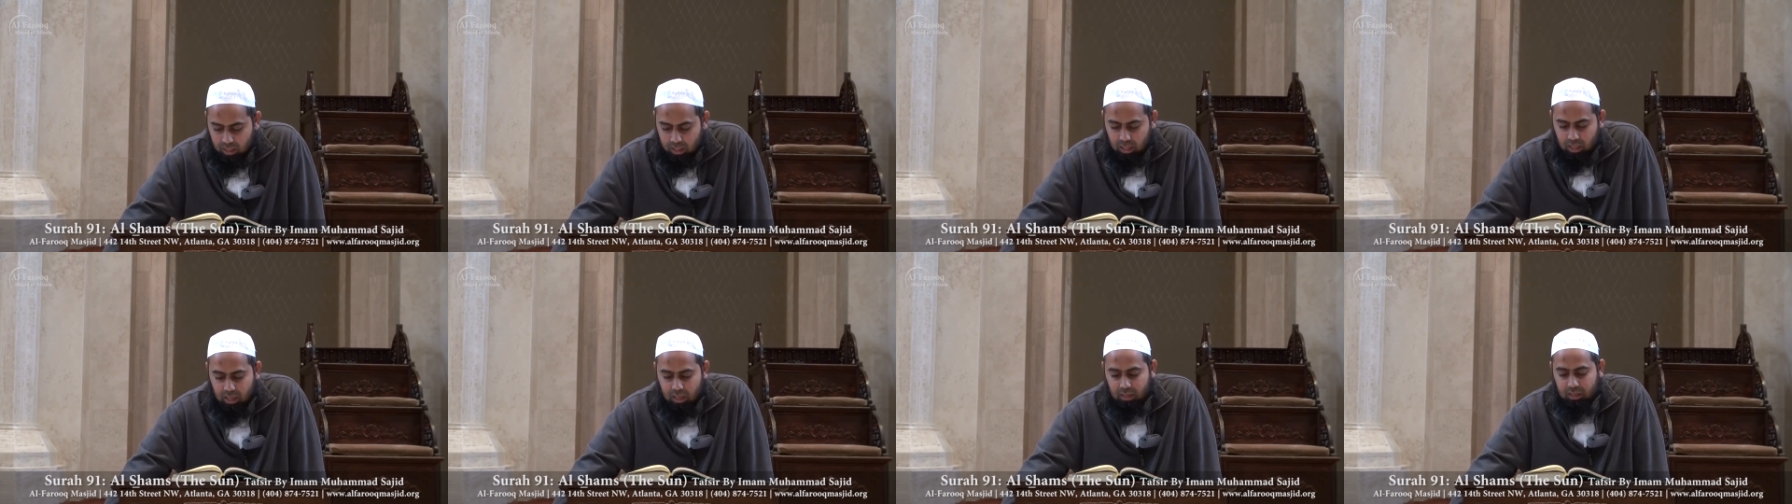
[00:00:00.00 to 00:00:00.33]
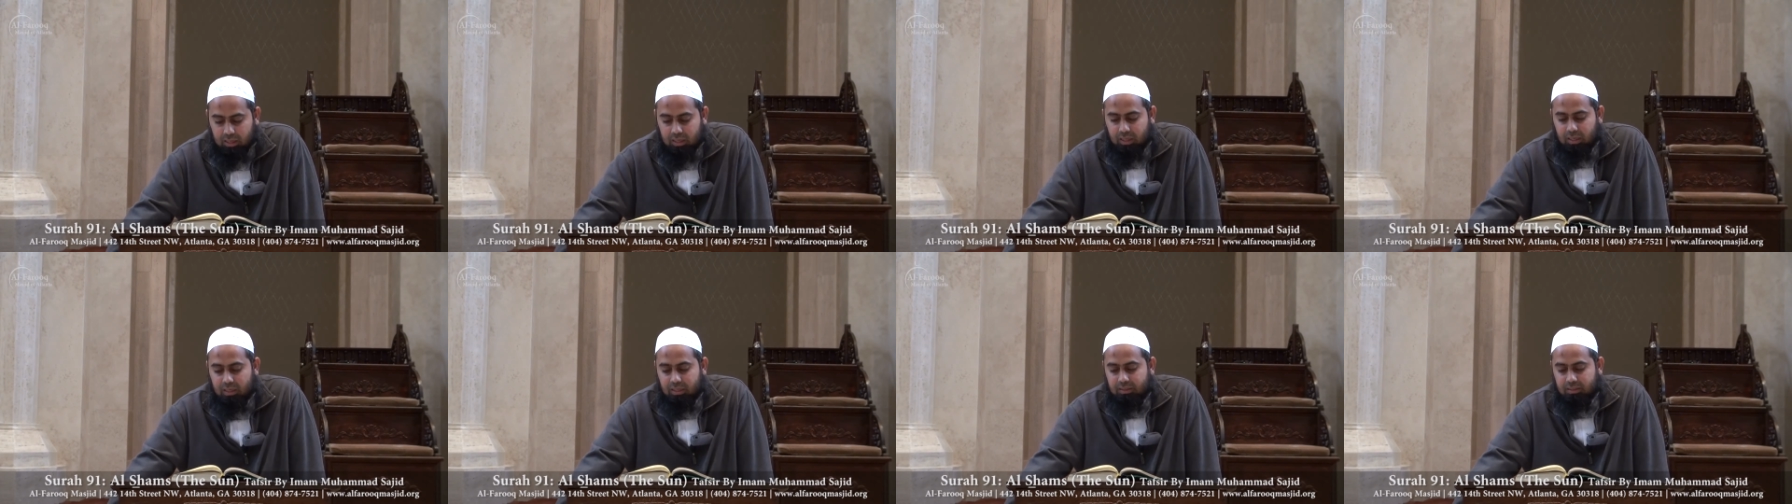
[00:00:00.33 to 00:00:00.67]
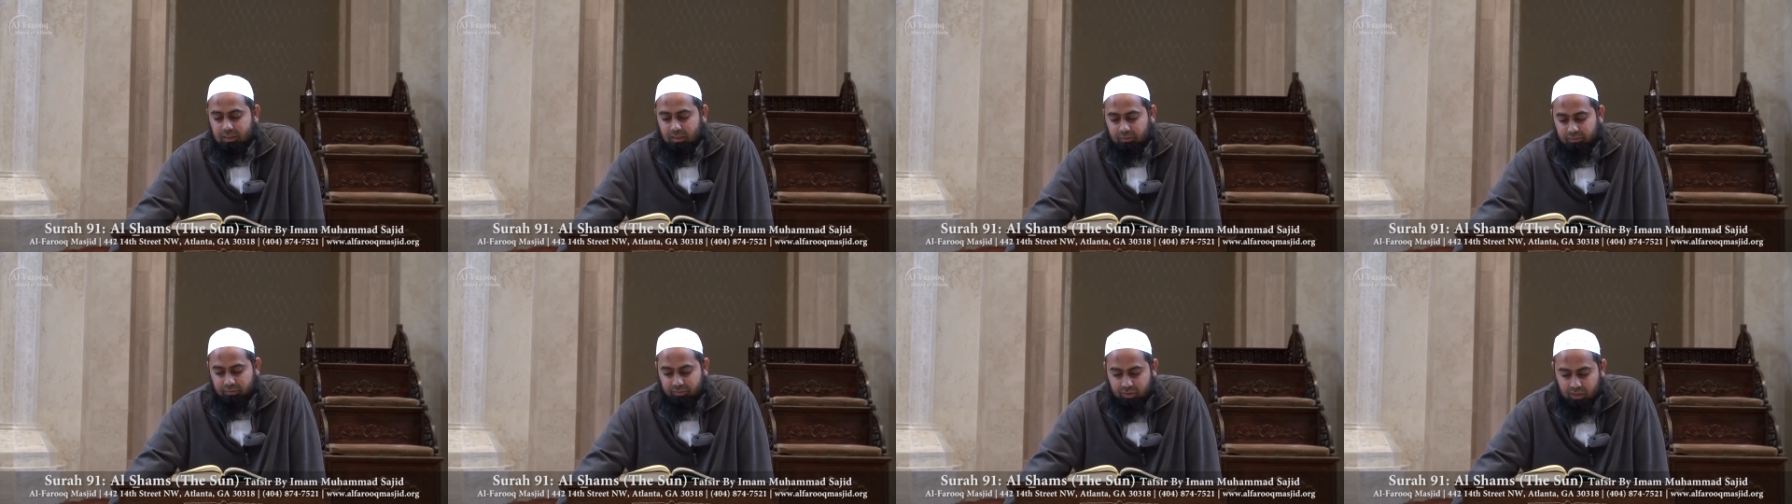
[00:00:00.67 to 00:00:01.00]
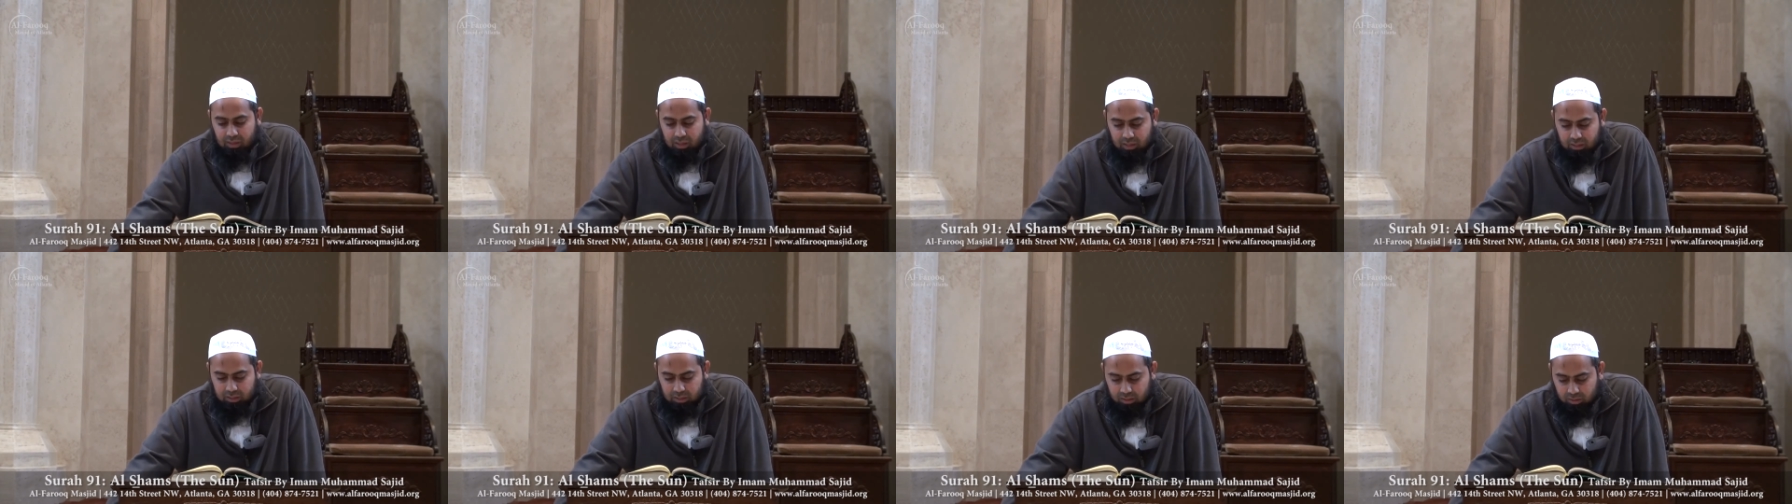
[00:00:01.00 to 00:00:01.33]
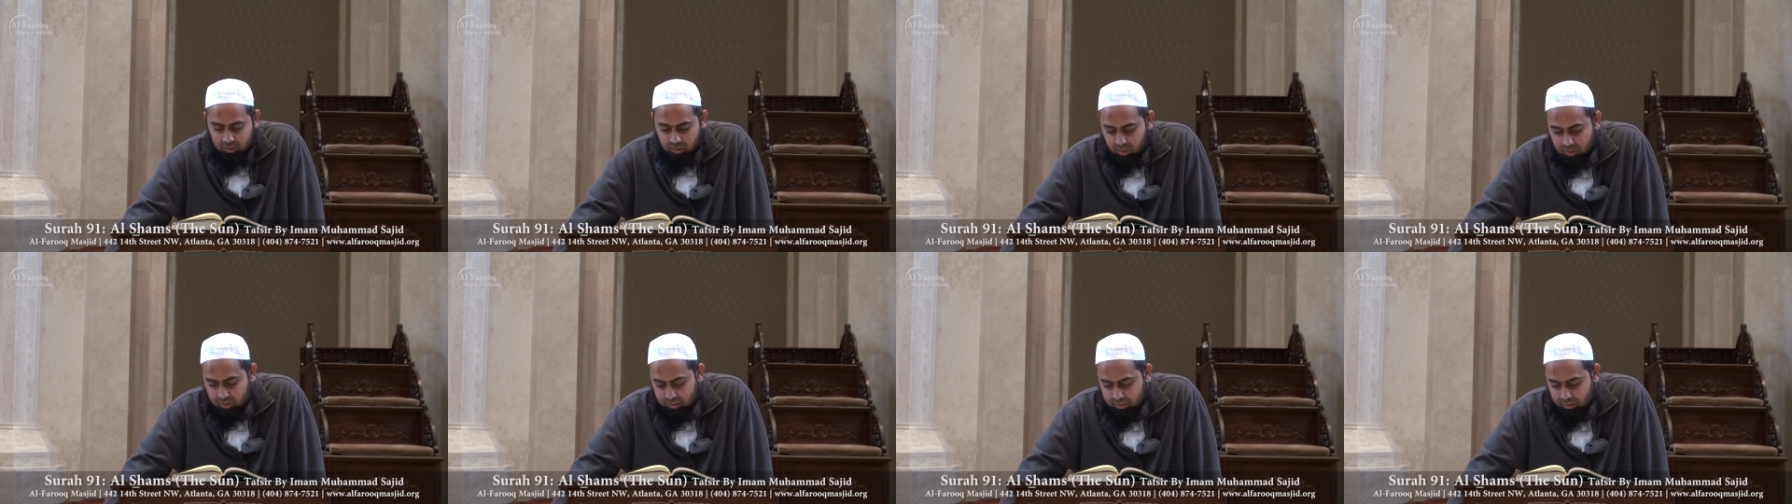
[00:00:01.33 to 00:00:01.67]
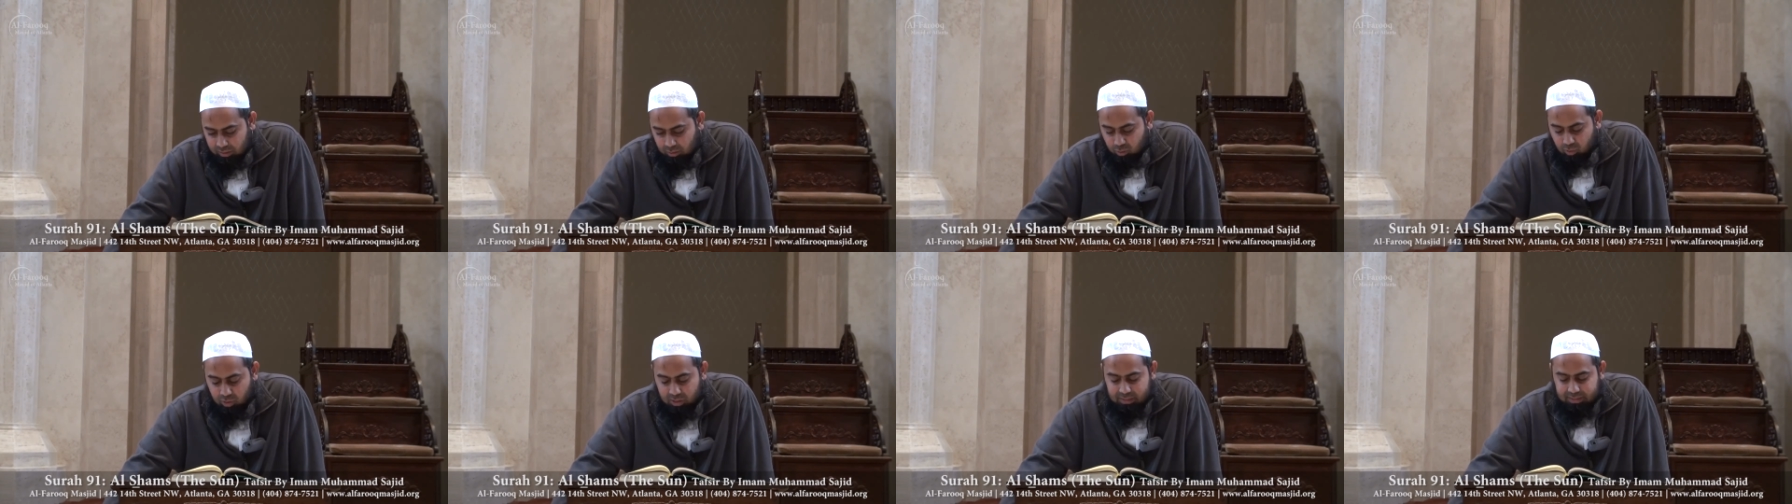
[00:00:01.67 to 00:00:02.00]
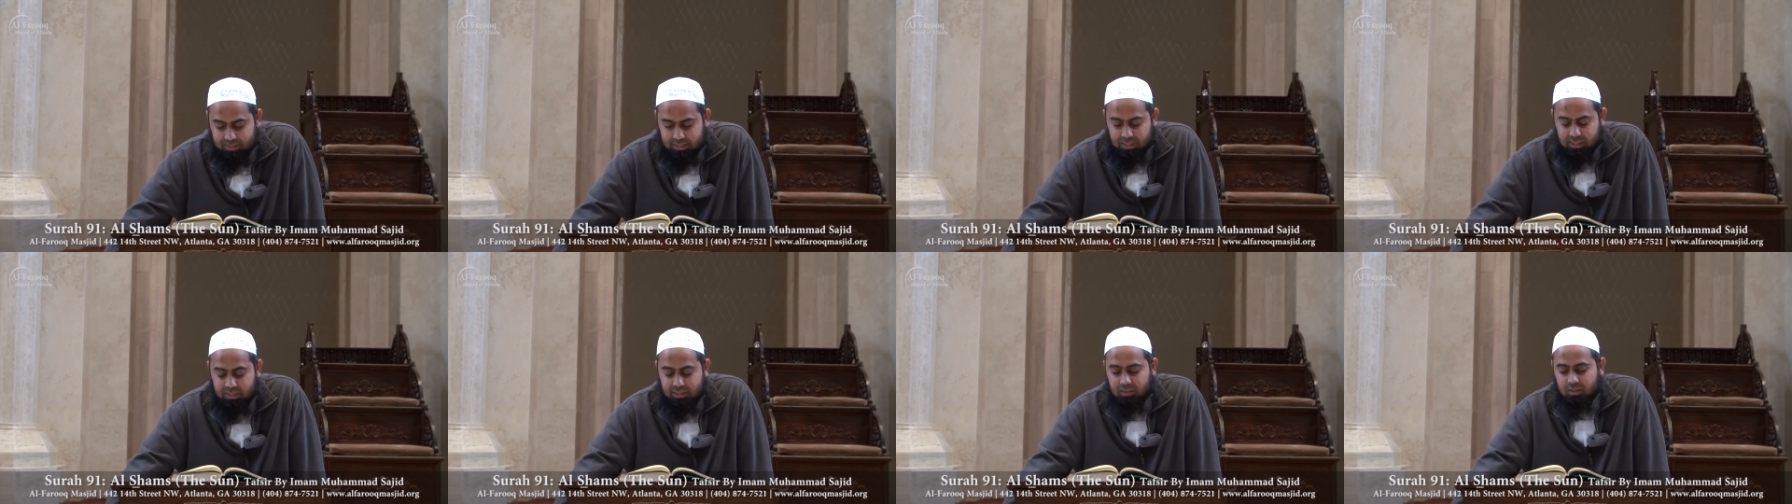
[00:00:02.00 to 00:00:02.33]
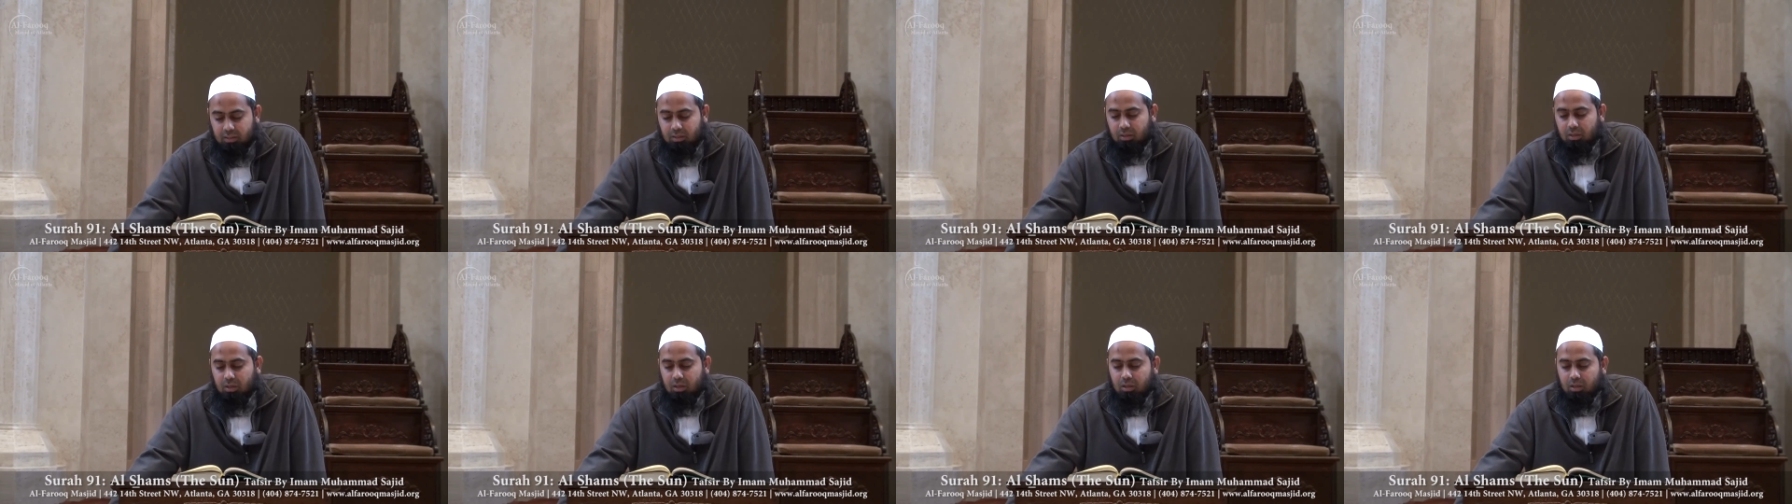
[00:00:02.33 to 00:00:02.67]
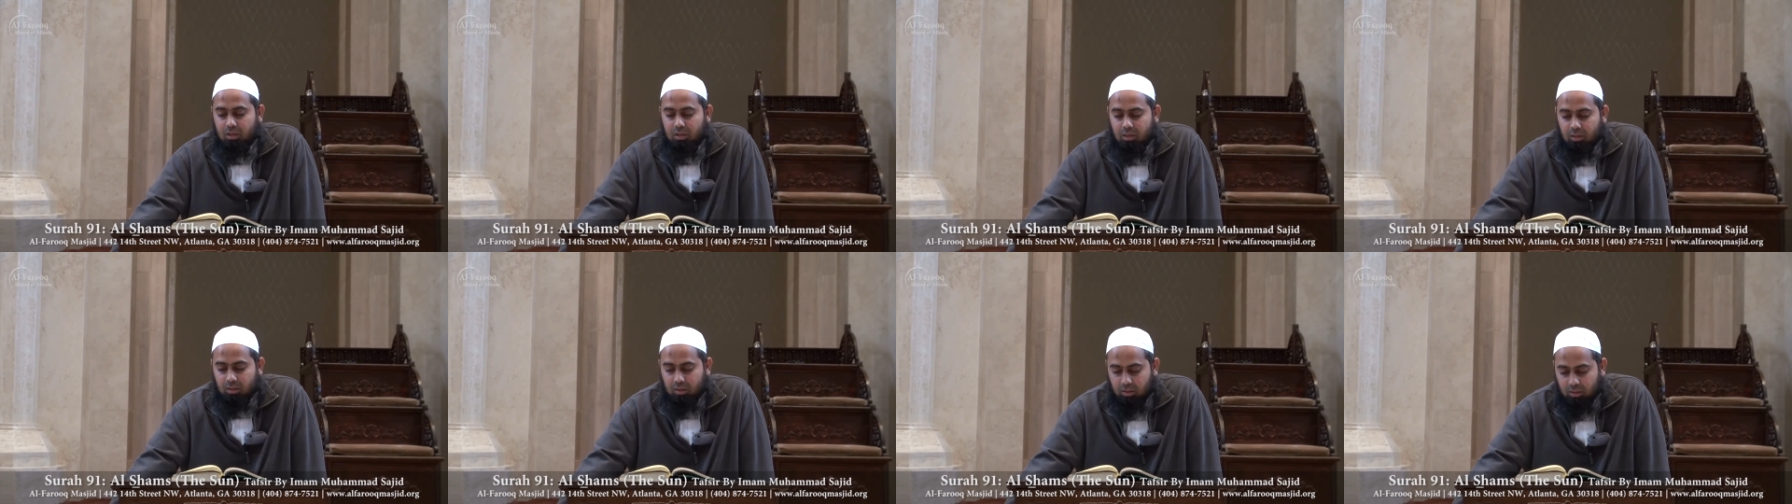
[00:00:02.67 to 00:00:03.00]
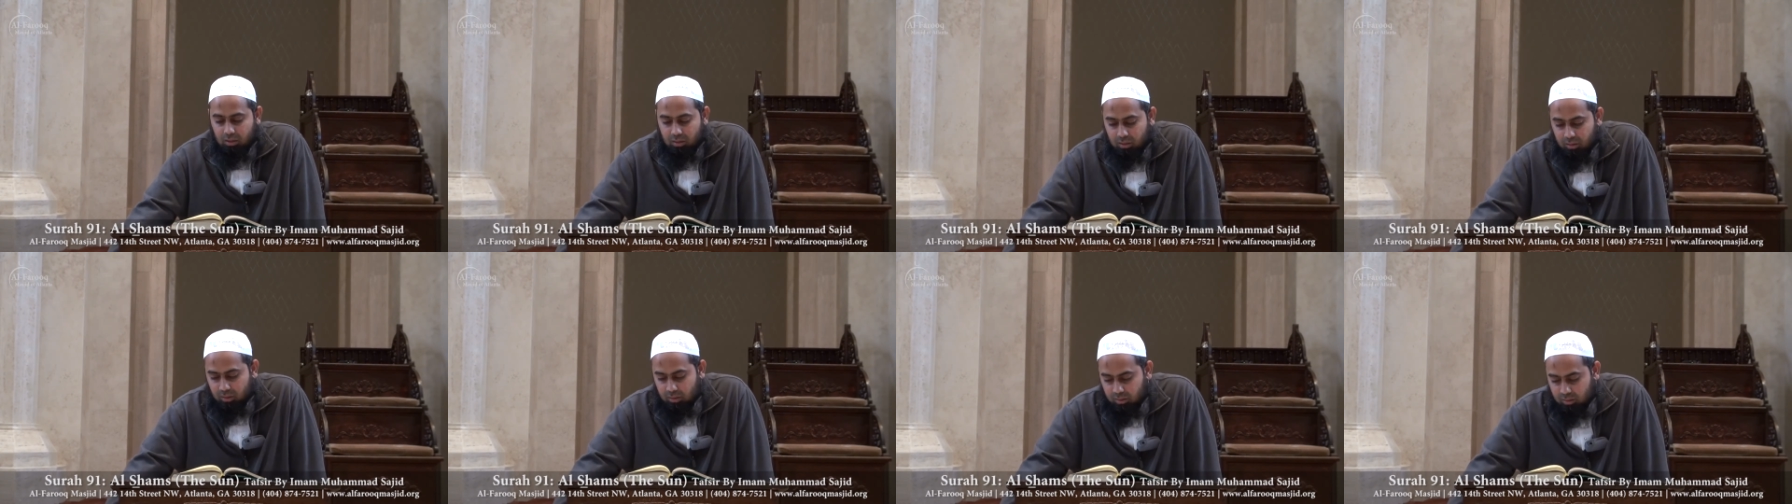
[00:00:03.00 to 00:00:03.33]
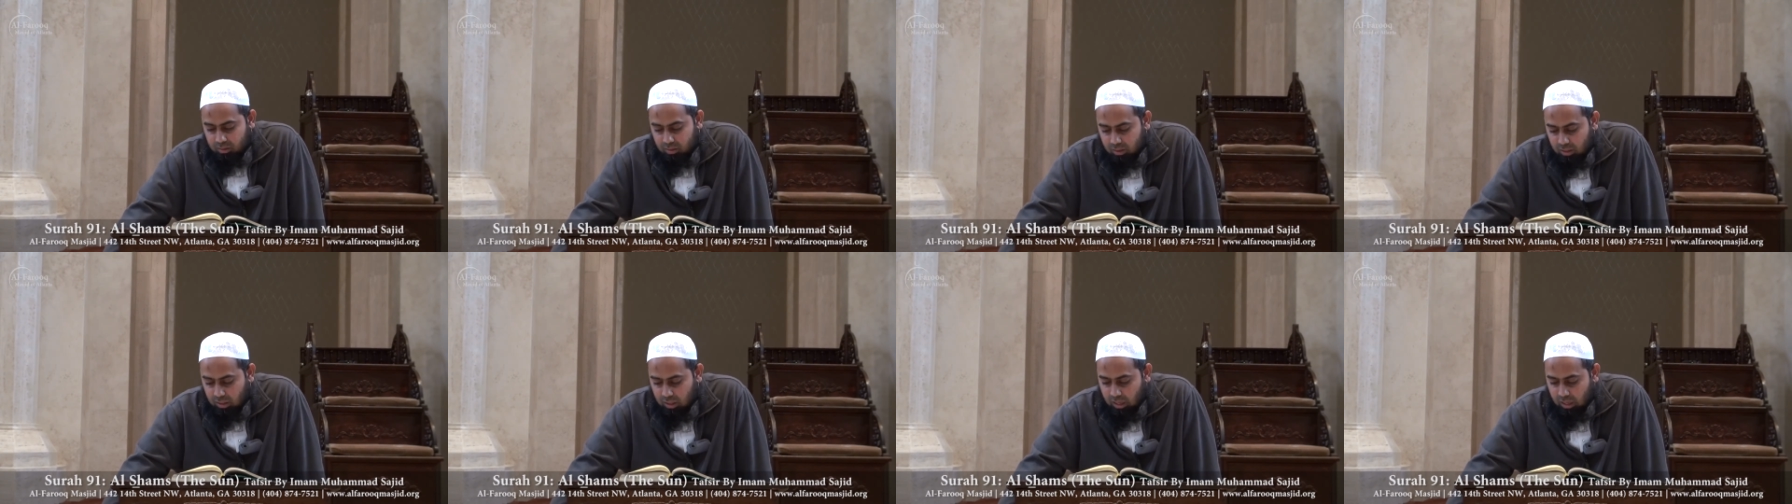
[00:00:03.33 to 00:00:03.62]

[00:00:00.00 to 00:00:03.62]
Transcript: And He doesn't fear the consequences uh,